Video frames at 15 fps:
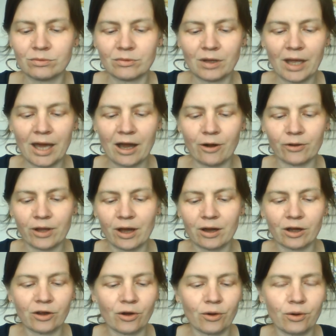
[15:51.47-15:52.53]
how that
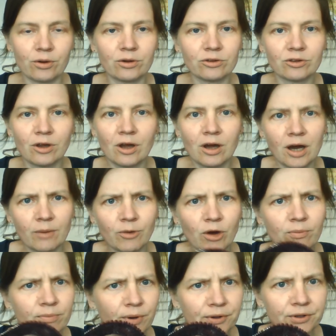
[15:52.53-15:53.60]
goes. I'm
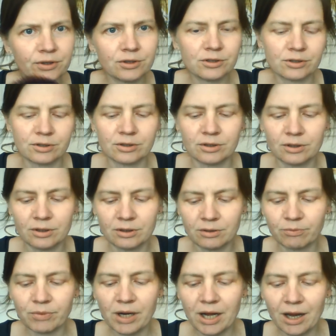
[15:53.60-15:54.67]
not bothered
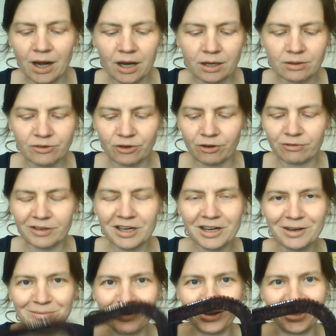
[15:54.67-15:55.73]
by it so far,
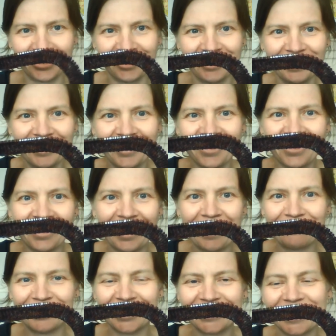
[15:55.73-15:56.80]
but I
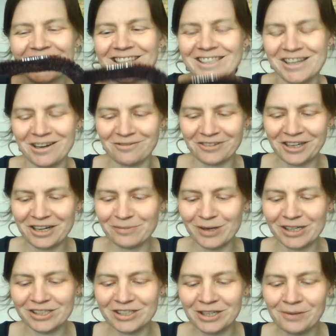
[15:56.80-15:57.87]
haven't exactly done very
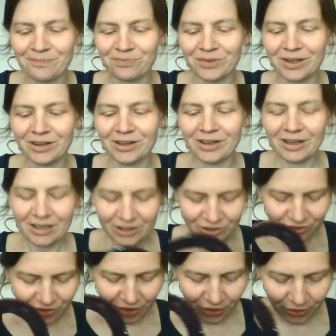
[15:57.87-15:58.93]
much.
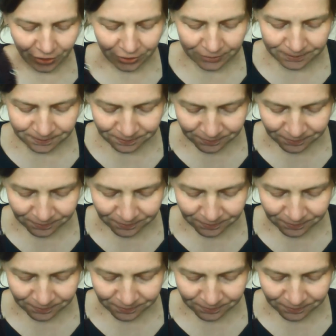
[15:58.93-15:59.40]
So